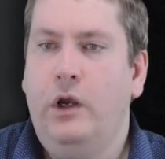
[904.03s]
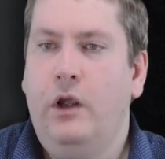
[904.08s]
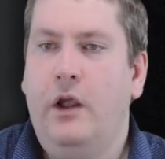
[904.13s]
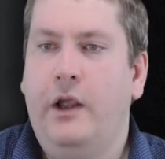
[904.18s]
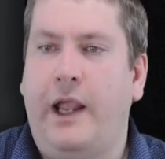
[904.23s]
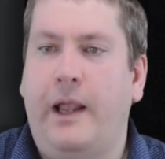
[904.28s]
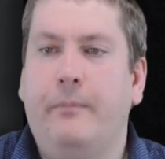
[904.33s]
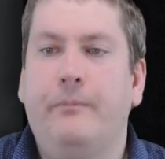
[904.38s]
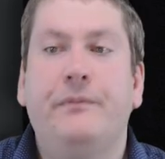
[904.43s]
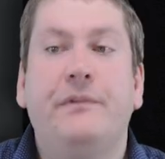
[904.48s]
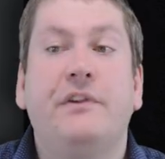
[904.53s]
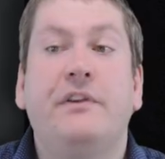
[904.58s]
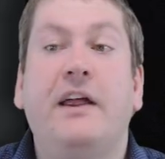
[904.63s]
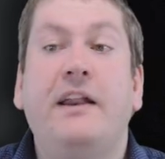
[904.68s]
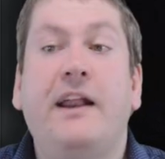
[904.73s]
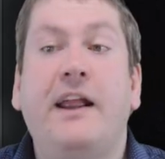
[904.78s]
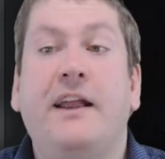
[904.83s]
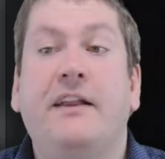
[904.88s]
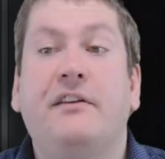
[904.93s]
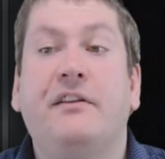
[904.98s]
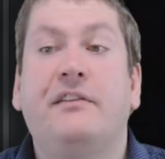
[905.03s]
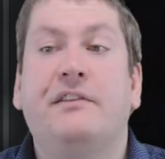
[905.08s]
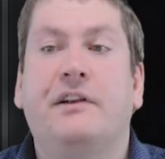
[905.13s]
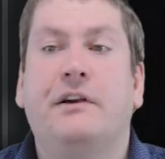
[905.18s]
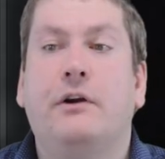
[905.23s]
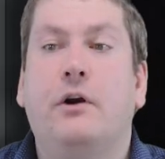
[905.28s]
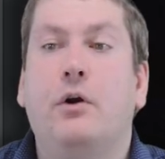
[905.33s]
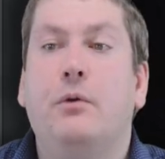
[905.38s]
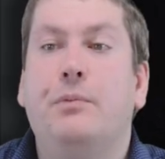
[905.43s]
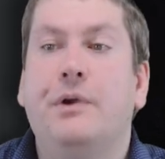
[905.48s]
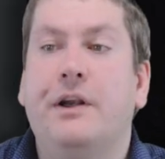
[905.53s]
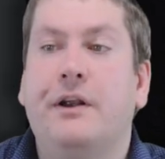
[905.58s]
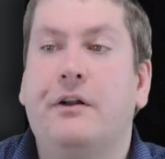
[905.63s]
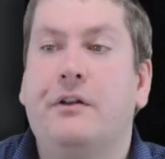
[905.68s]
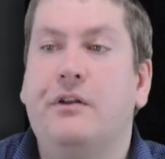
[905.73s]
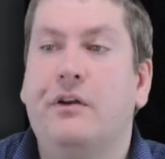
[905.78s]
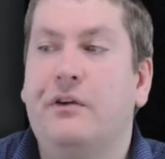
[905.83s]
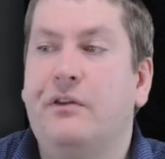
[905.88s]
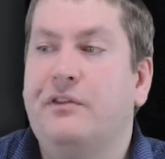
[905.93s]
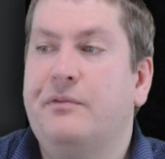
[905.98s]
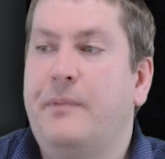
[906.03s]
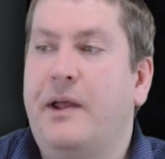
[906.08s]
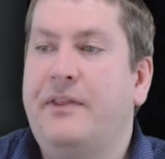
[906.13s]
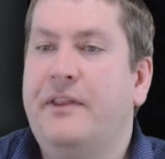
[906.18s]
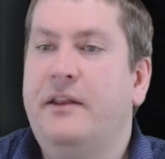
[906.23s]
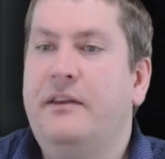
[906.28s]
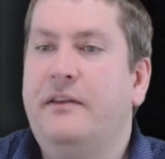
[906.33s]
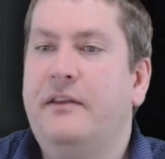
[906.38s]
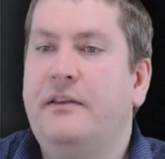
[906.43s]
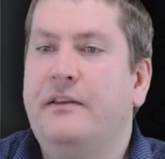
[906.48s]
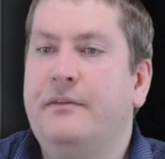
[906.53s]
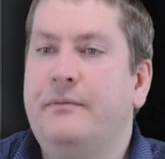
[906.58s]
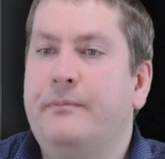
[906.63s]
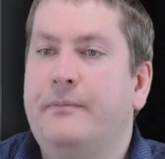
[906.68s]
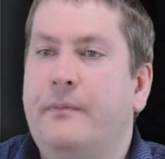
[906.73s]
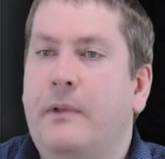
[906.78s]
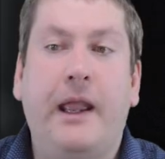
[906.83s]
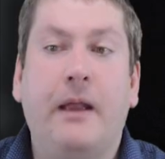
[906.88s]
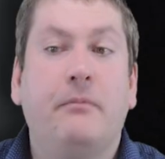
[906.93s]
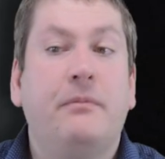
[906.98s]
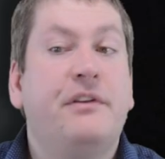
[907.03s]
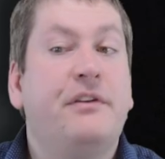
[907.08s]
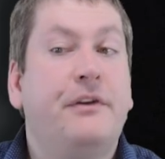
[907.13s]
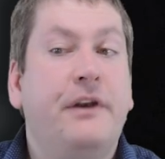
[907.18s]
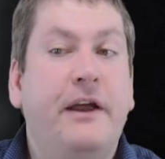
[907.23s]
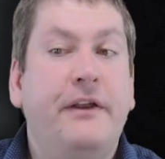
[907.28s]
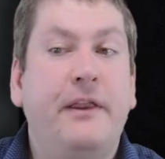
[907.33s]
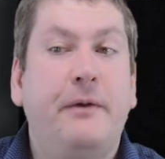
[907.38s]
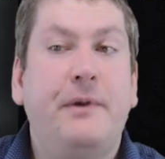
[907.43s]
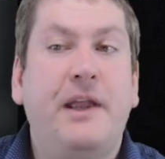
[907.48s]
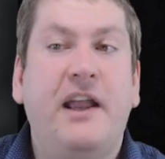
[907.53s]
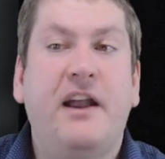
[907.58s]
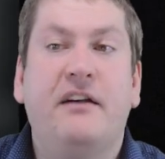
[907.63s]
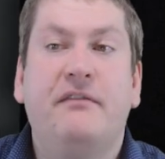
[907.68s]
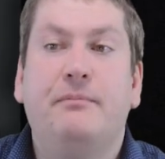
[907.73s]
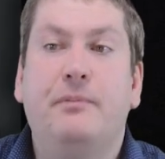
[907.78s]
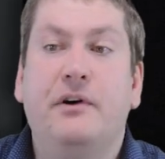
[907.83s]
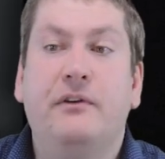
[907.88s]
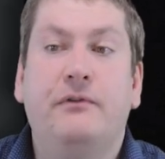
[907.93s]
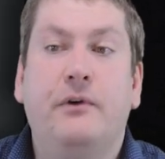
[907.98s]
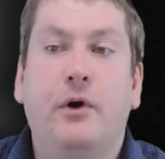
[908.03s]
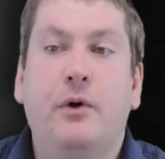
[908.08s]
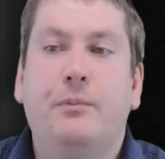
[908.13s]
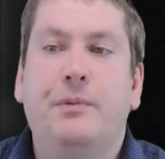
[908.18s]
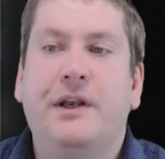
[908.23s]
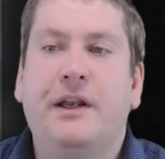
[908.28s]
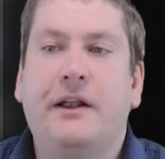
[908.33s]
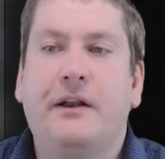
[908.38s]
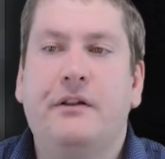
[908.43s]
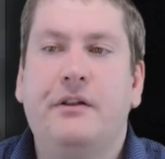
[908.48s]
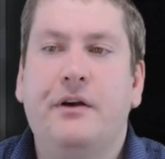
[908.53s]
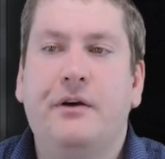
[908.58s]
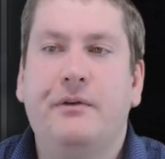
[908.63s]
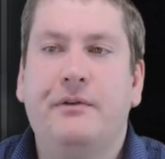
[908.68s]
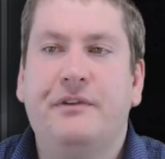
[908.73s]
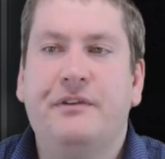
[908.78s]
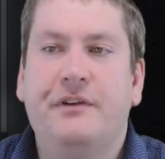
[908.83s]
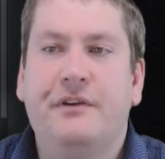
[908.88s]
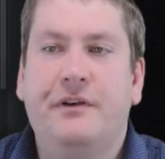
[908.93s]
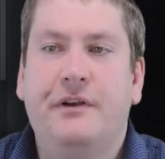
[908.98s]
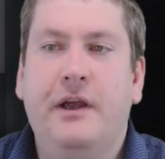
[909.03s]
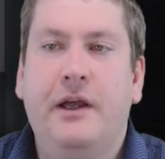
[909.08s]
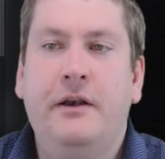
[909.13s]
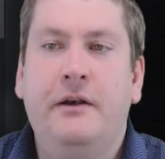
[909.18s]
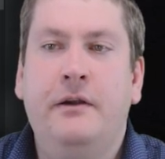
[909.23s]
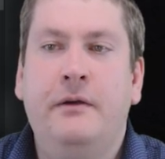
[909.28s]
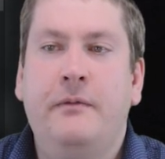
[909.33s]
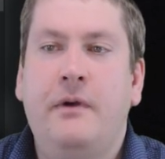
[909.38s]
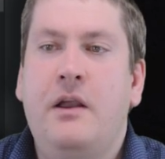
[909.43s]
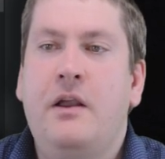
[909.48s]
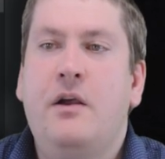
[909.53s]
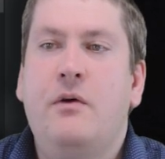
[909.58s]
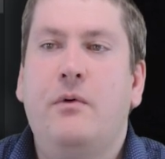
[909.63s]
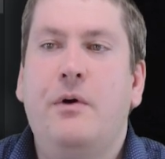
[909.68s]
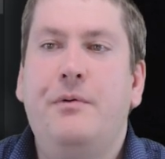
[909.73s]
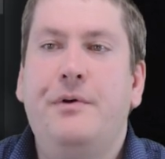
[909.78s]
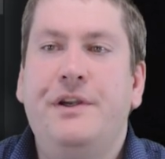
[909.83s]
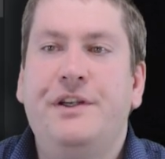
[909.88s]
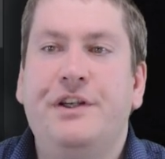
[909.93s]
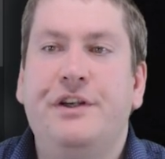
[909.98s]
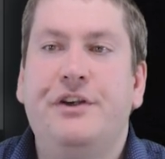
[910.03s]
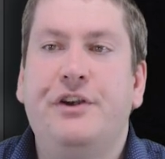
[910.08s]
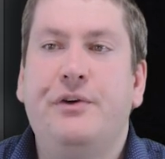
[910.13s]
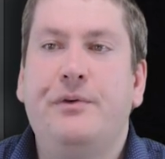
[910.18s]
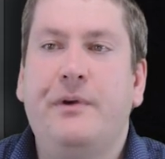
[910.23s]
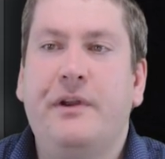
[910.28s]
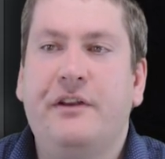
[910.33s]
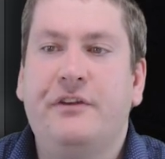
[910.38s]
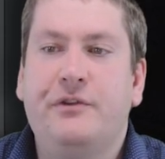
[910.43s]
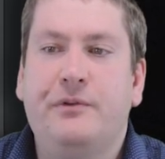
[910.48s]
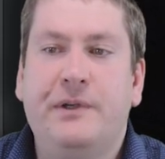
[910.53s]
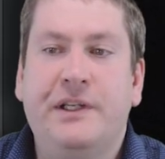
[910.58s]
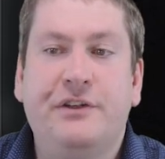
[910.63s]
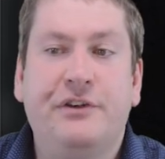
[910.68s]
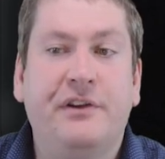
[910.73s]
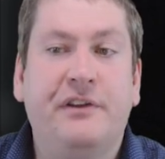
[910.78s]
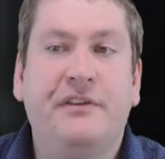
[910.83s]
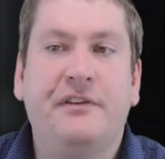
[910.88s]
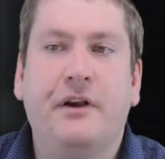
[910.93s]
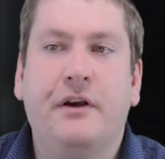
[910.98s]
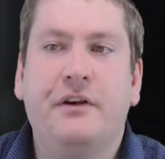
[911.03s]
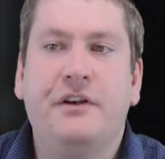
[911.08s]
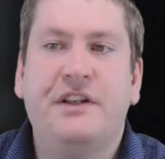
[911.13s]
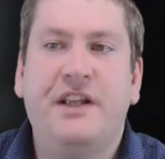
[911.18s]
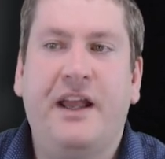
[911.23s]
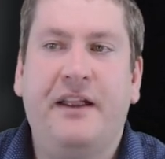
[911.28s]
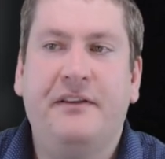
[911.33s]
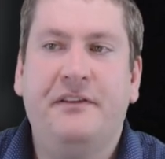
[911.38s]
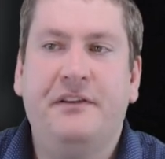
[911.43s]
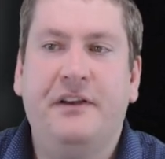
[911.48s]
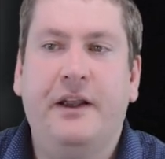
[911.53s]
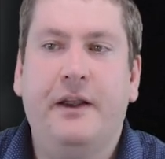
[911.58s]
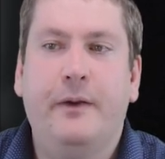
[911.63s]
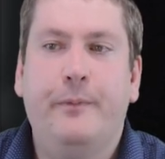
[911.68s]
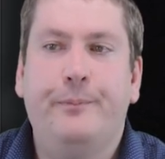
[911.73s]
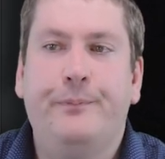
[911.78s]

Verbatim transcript: Okay, so that handles our open and close methods. So now that we have both open and closed done, what we should do is we should start testing.